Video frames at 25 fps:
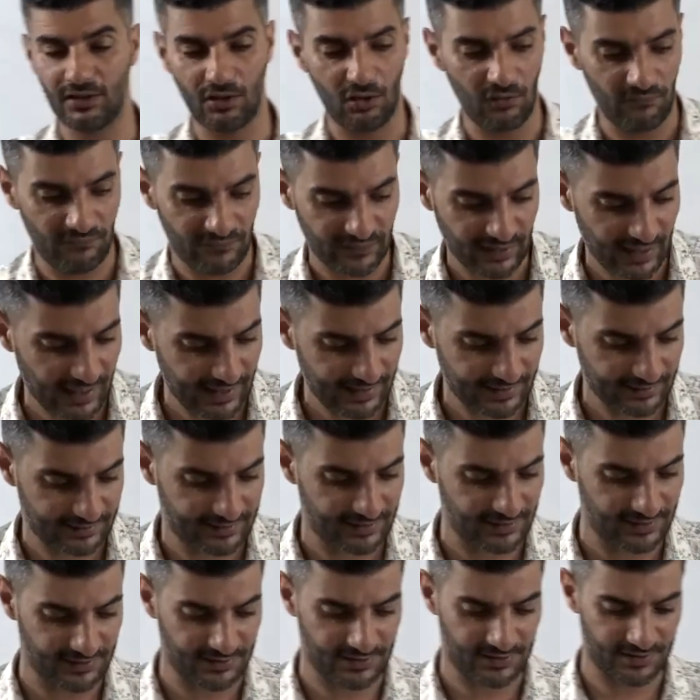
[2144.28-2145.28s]
all
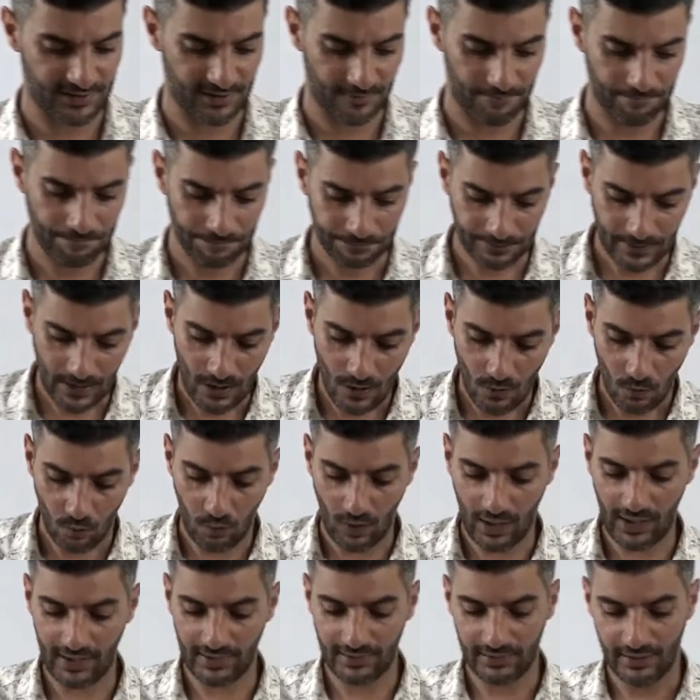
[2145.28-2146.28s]
varieties.
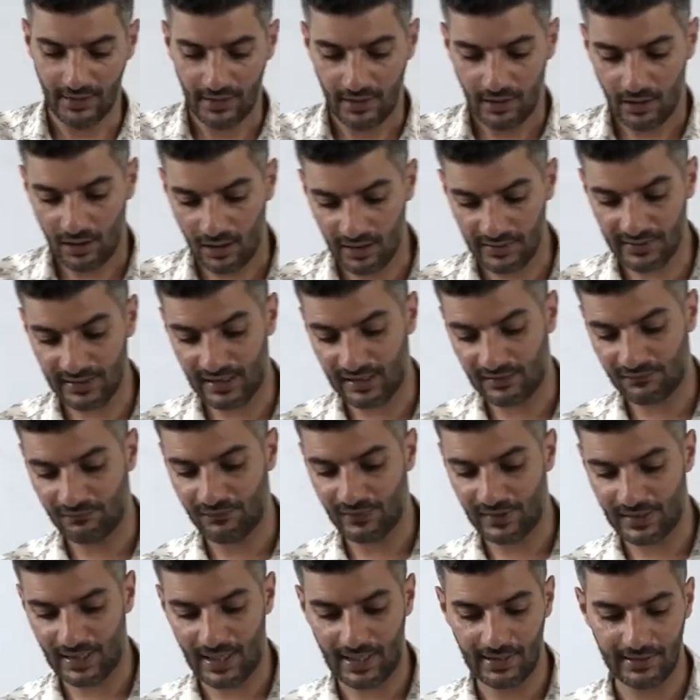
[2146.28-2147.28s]
While other
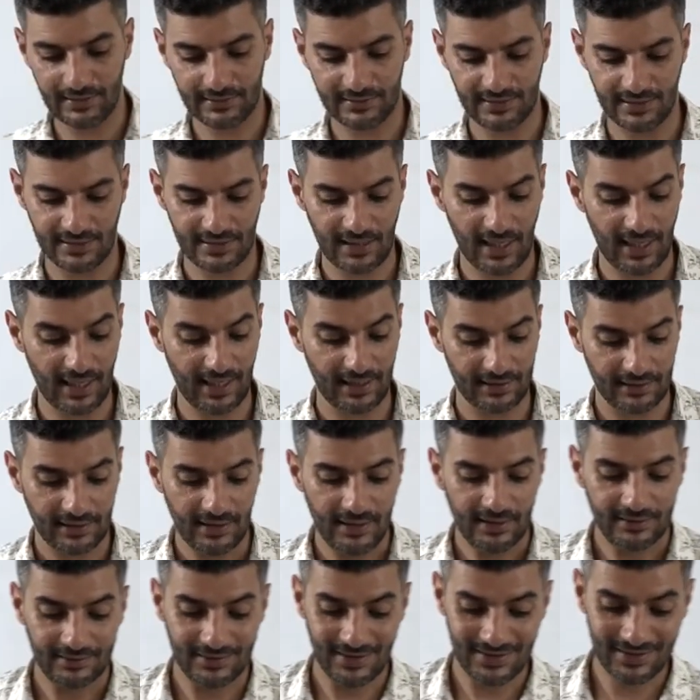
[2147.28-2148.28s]
varieties
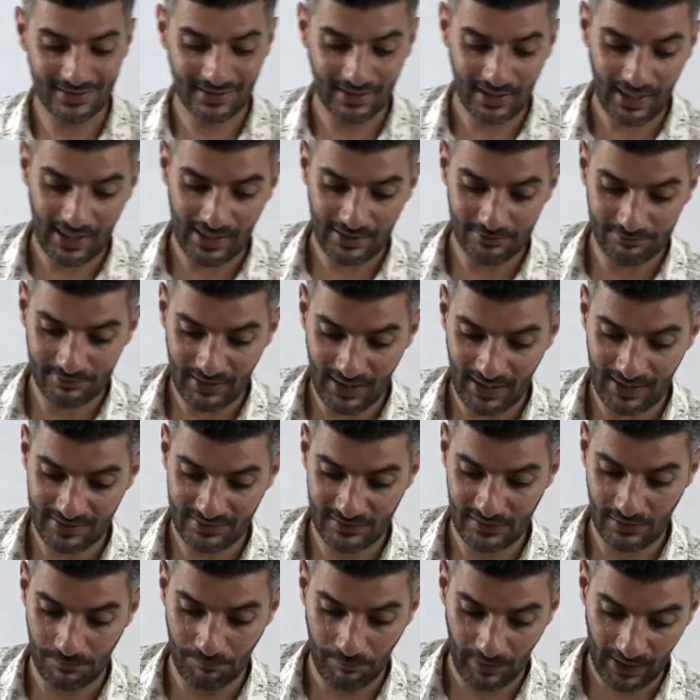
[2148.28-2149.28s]
are described
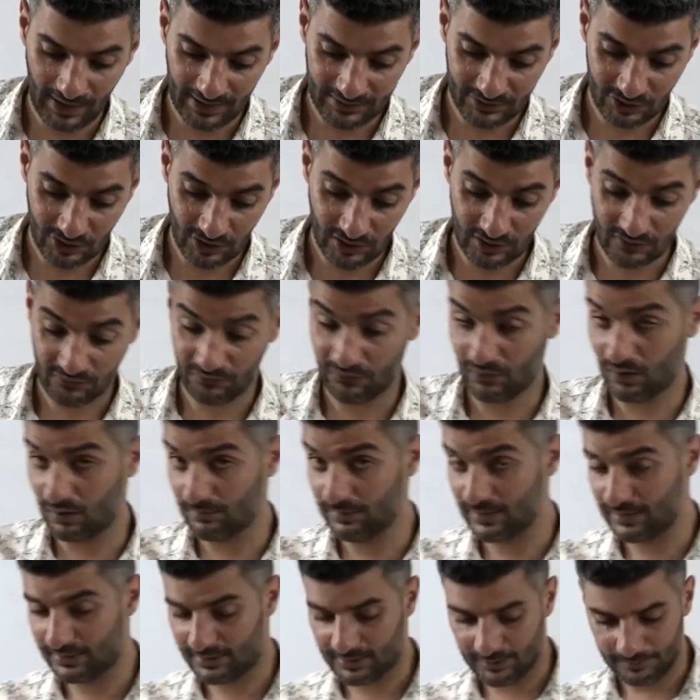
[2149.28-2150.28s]
as departures
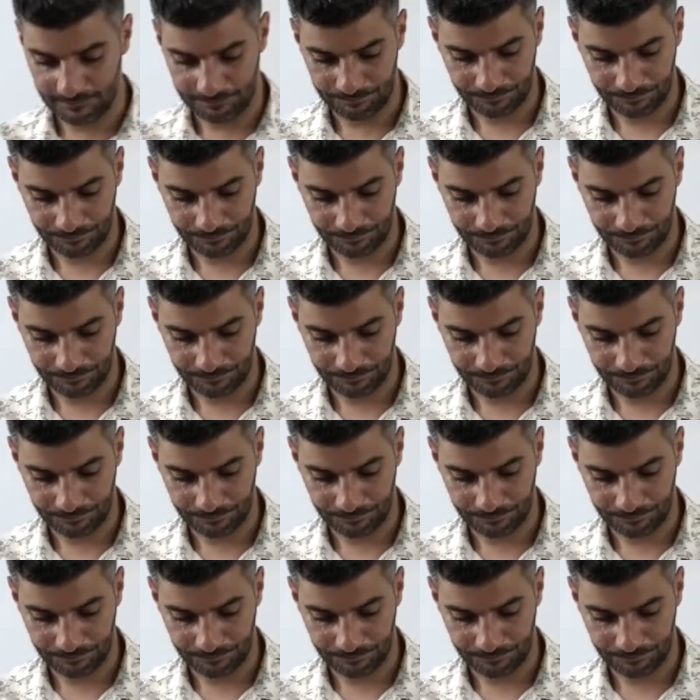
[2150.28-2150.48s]
from it,